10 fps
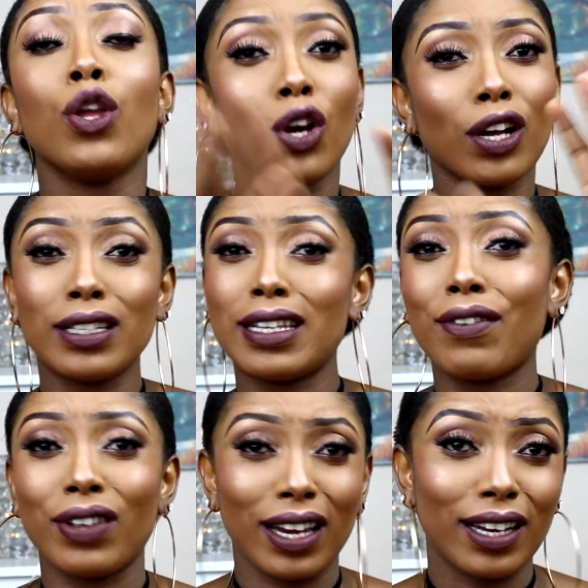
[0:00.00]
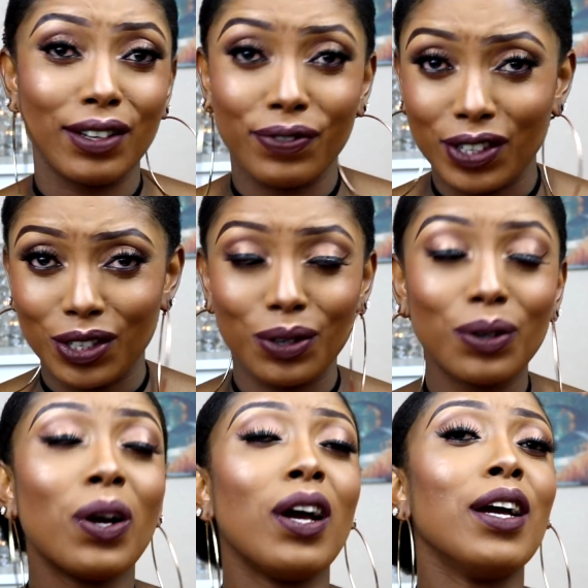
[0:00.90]
You're gonna see everything in the
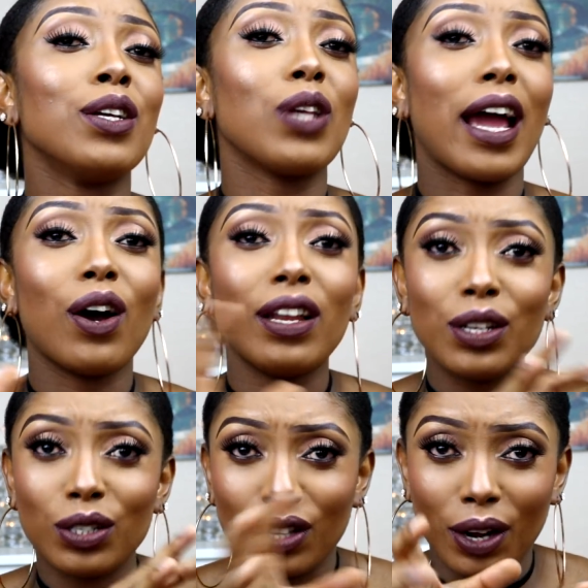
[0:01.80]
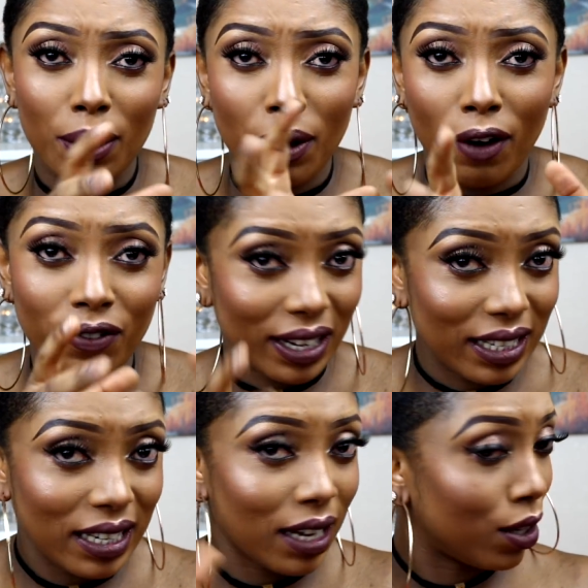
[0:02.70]
video. So I only used 3 of
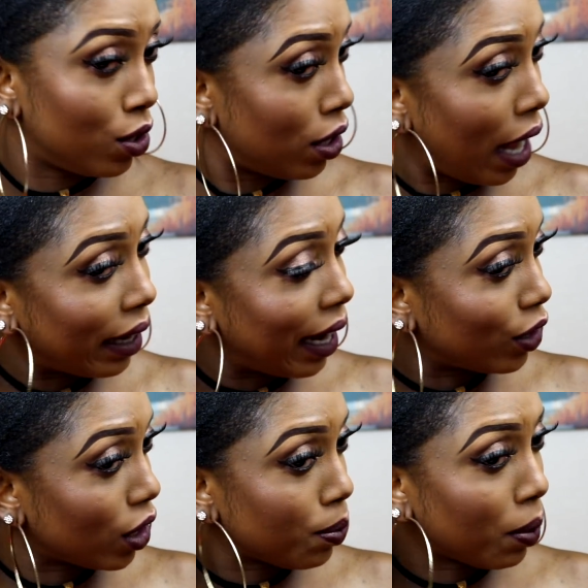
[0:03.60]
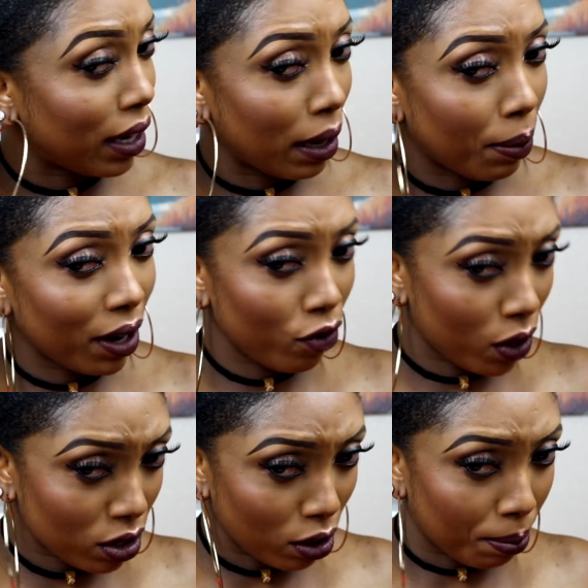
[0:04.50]
it, and I just put it in a bun. If you
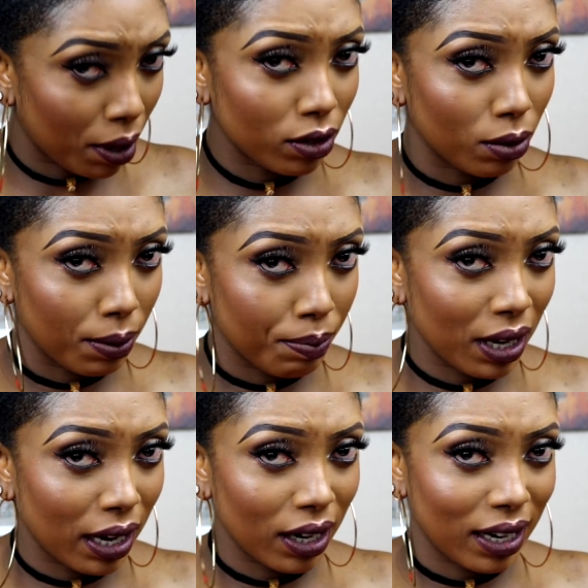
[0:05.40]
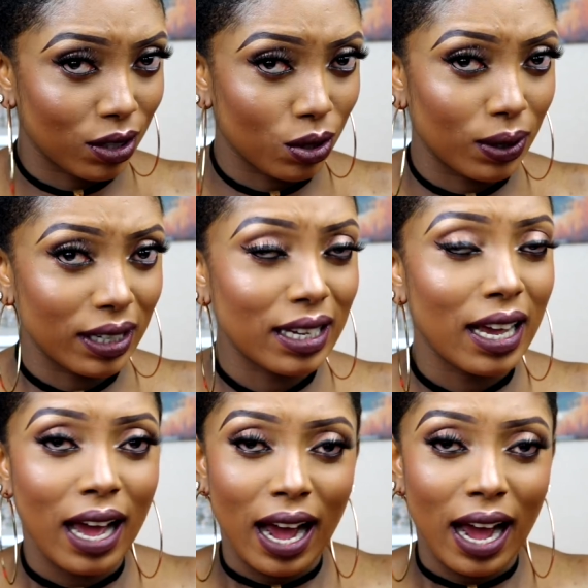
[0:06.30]
want your bun to be bigger, you can do it.